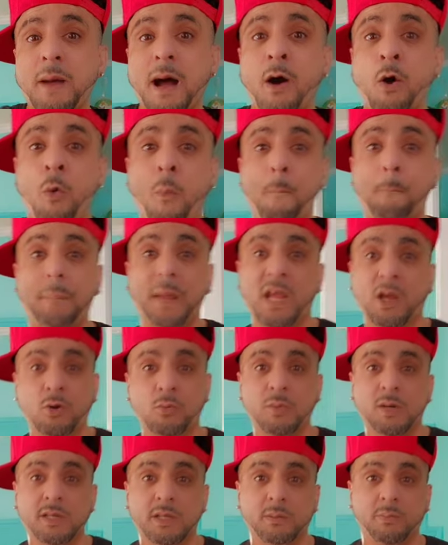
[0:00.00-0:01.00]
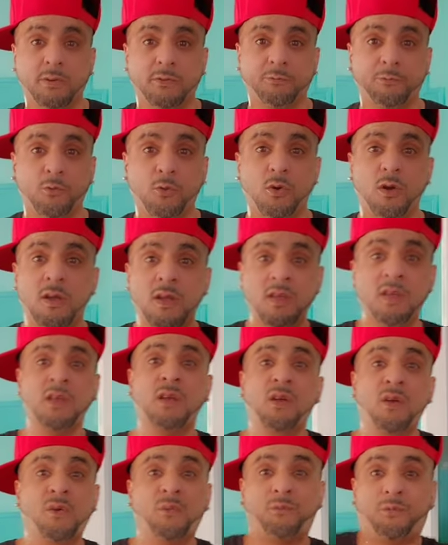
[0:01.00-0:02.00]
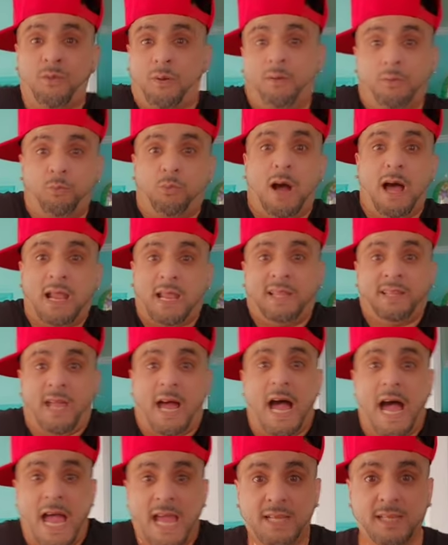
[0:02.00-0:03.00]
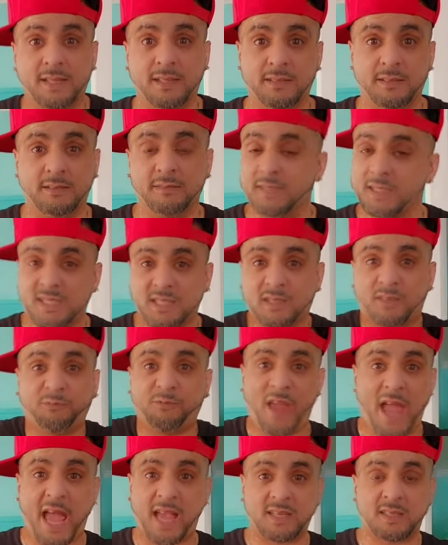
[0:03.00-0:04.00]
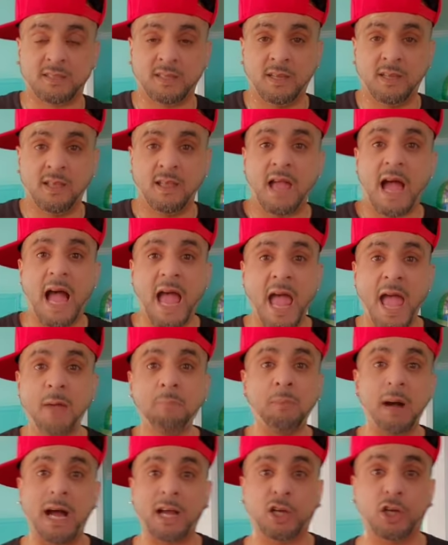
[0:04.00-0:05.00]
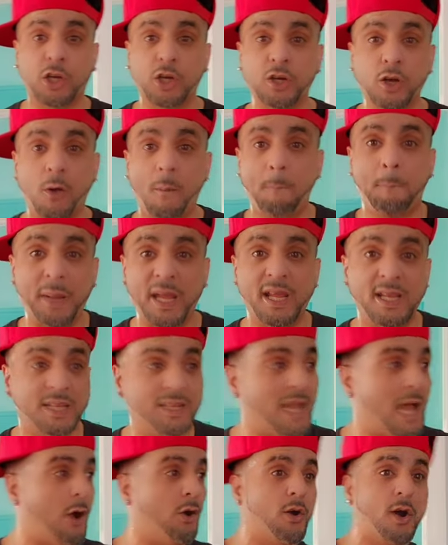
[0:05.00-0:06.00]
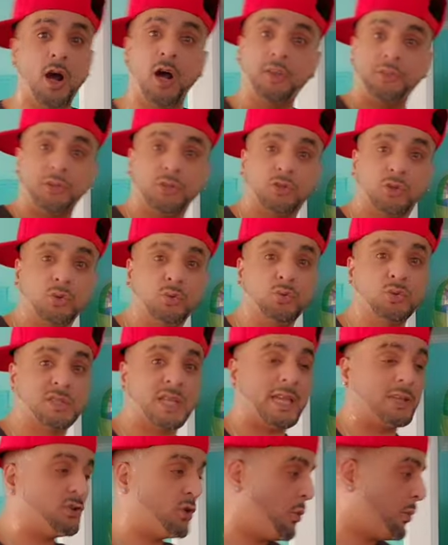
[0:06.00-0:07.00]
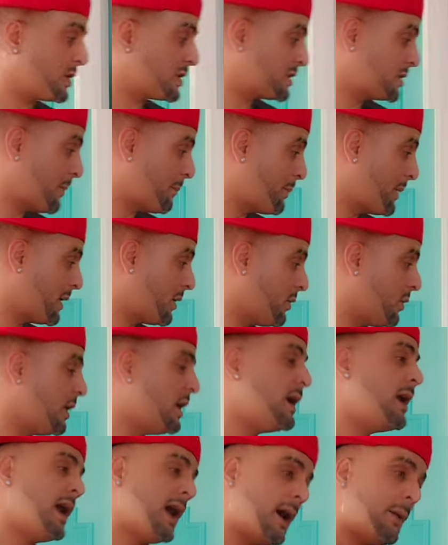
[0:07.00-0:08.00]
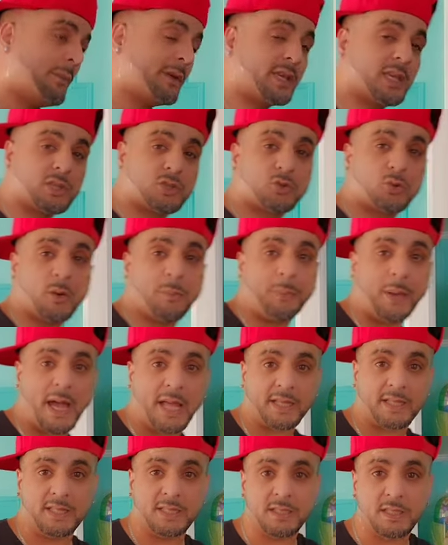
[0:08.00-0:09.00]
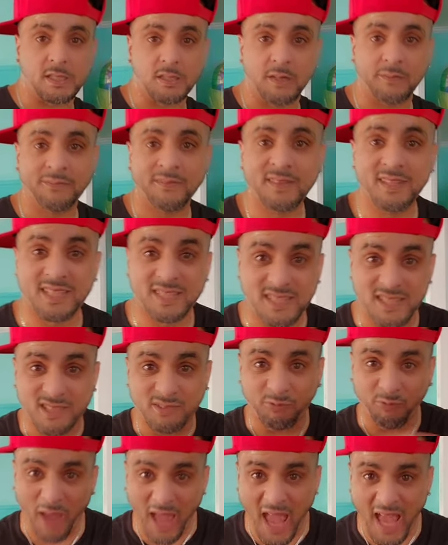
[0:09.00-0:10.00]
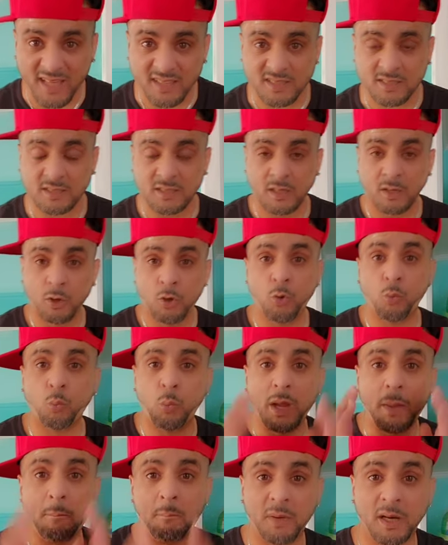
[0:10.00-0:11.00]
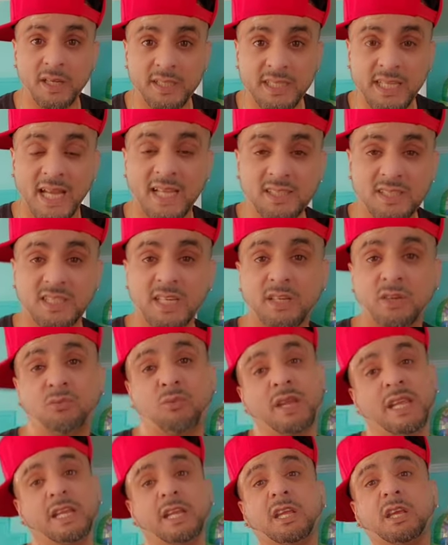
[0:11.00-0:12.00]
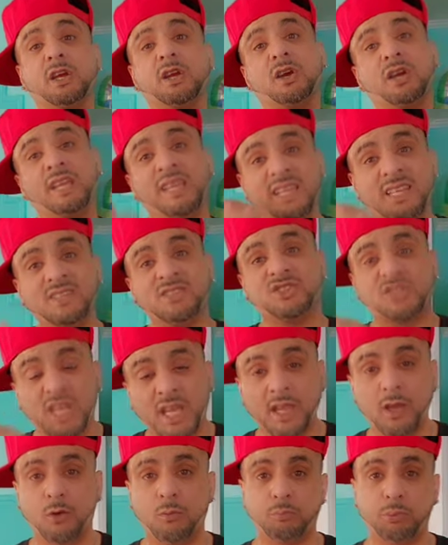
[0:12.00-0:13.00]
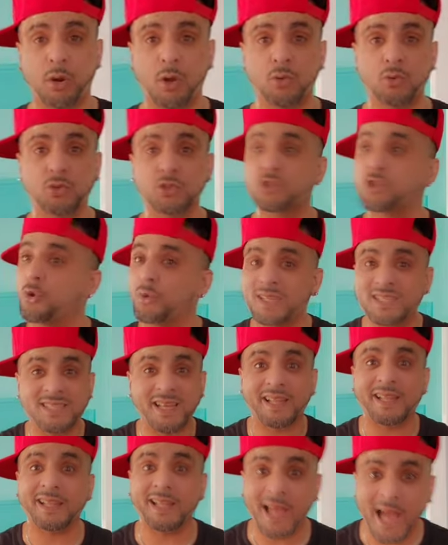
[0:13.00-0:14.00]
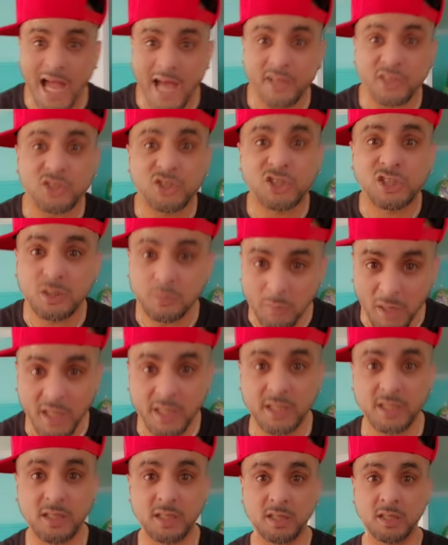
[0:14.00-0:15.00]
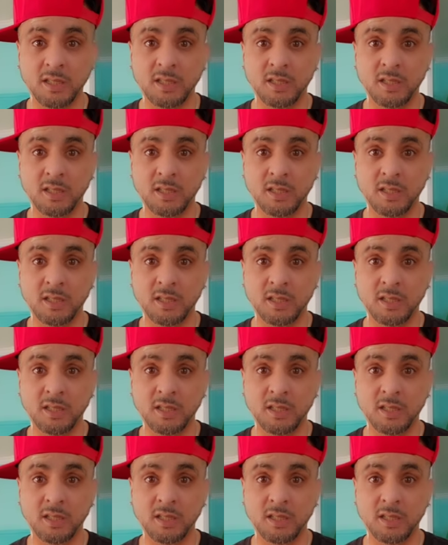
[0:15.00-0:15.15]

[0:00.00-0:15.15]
my own bail money before. While in the island, this is facts. I had my girl bailing out other dudes. Like, yo, what's your bail? I'm going to get you up out of here, son. This is facts. With money I generated in jail, bro. So it's a lot of shmoney.